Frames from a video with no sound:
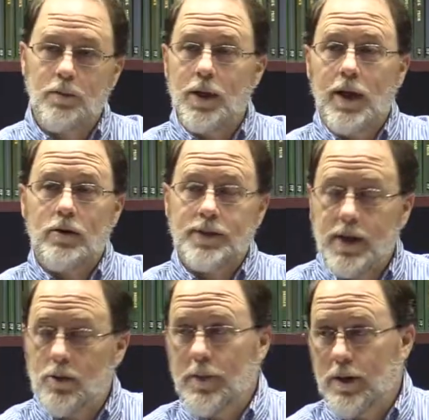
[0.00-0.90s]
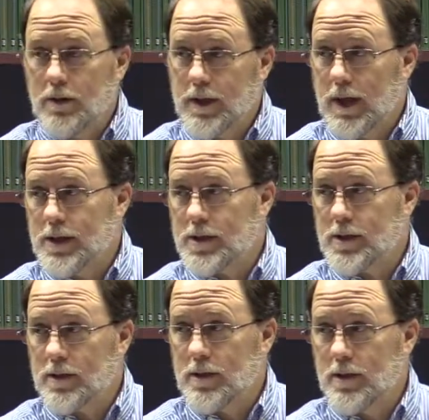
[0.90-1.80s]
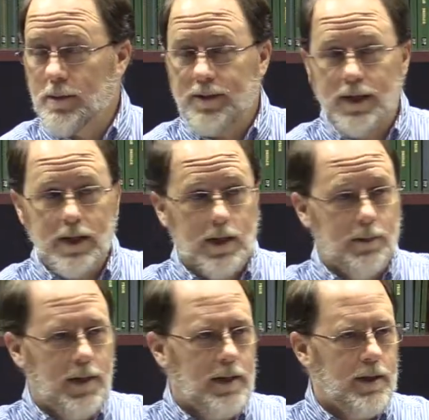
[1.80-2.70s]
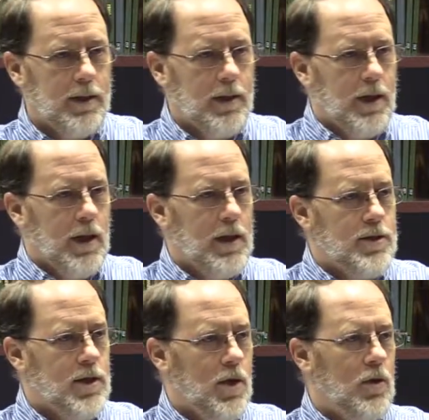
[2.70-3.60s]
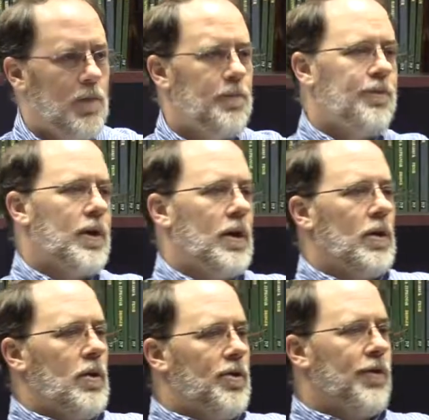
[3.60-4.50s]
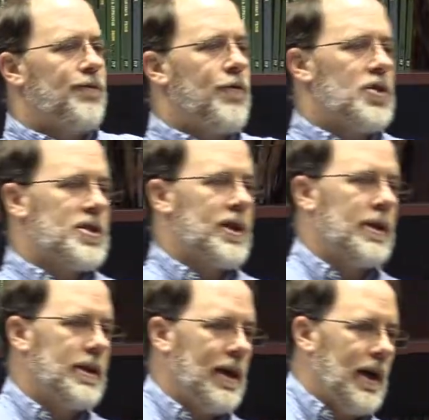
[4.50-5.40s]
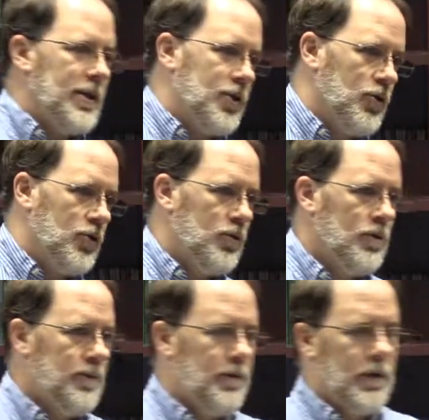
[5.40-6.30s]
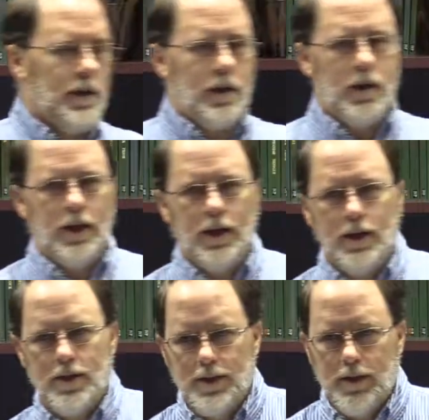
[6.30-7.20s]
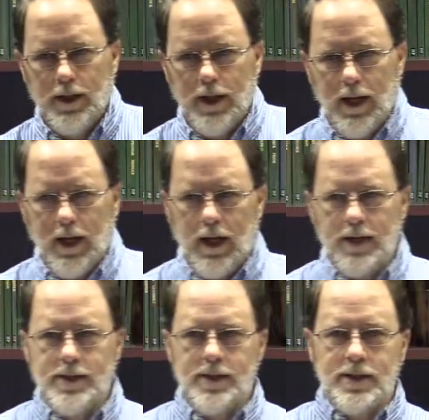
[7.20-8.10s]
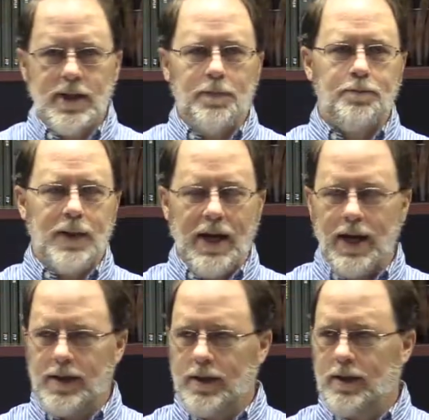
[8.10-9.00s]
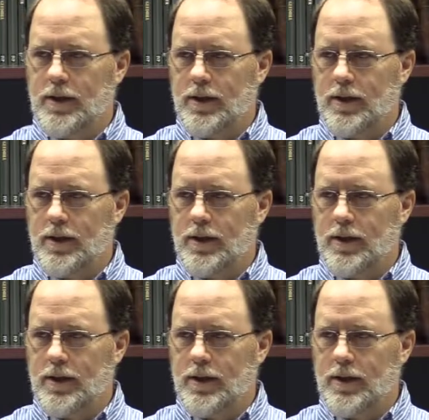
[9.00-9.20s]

But I don't tell Marilyn, I just am thinking about it. And so the first thing that I do is I step back.